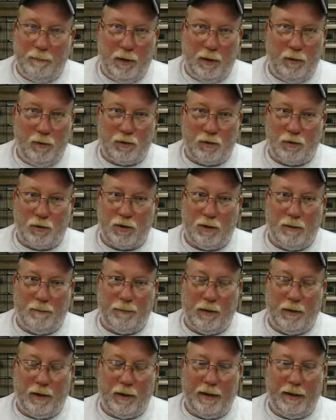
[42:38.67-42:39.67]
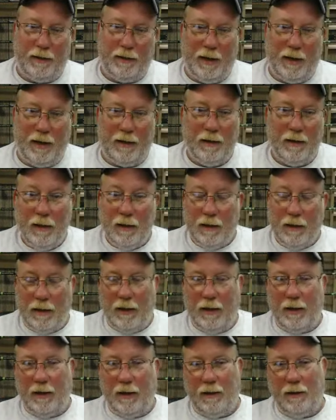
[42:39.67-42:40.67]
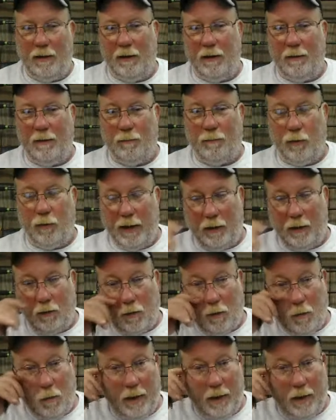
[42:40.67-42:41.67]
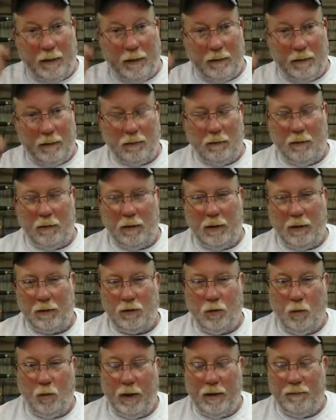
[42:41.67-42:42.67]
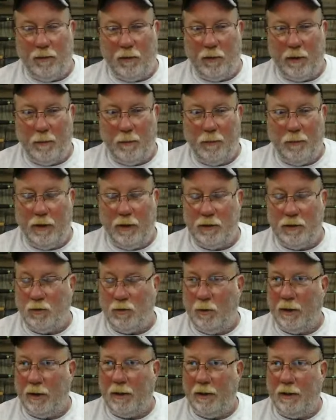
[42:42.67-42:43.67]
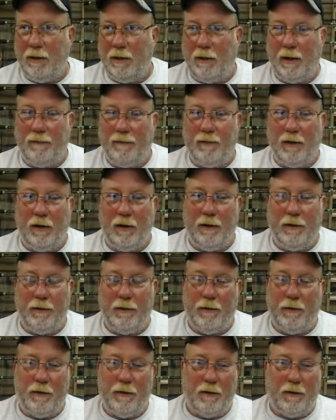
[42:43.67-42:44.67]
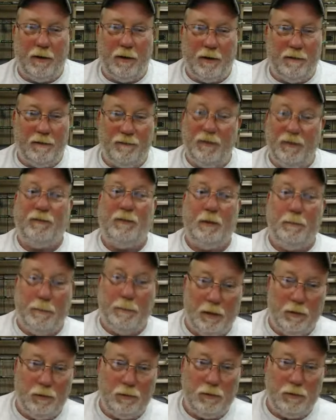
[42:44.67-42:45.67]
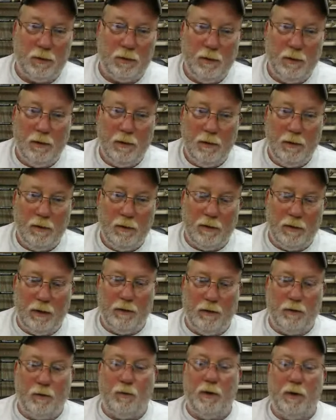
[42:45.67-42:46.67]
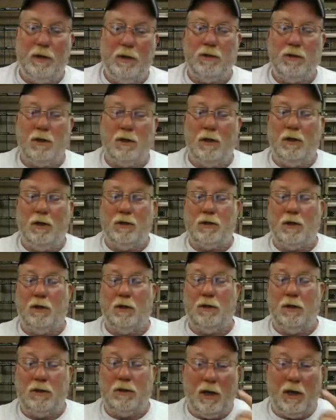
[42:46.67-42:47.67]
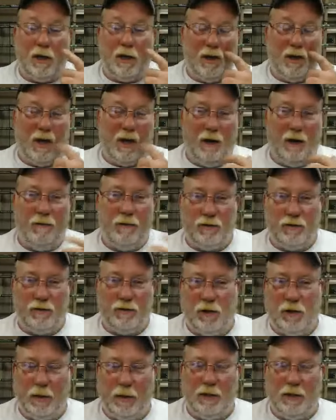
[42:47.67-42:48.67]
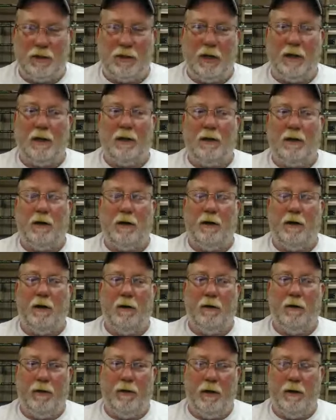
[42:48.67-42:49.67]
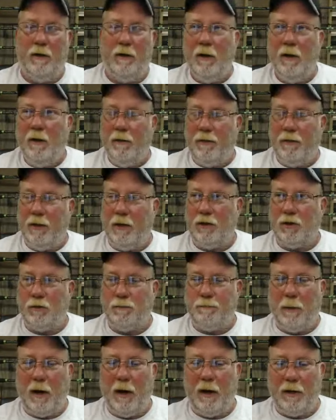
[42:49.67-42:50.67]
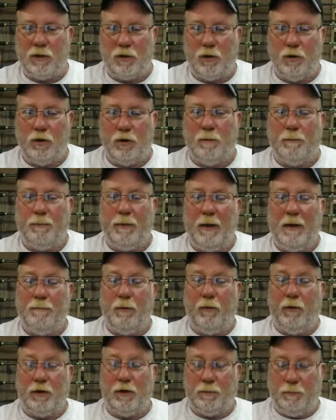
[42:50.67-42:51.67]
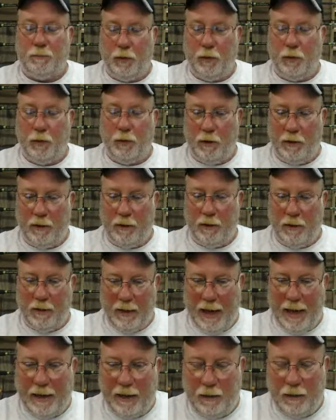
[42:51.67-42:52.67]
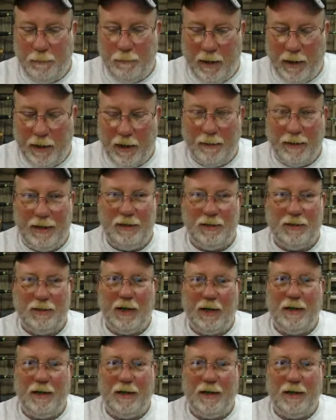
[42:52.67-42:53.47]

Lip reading: boats or something like that, and Brad will go out to Waverly or Brunswick, and he'll have 100 or 150 boats. The reason is because he's taking care of his fishermen. He's taking care of the sponsors, the people that's putting the added money up. He's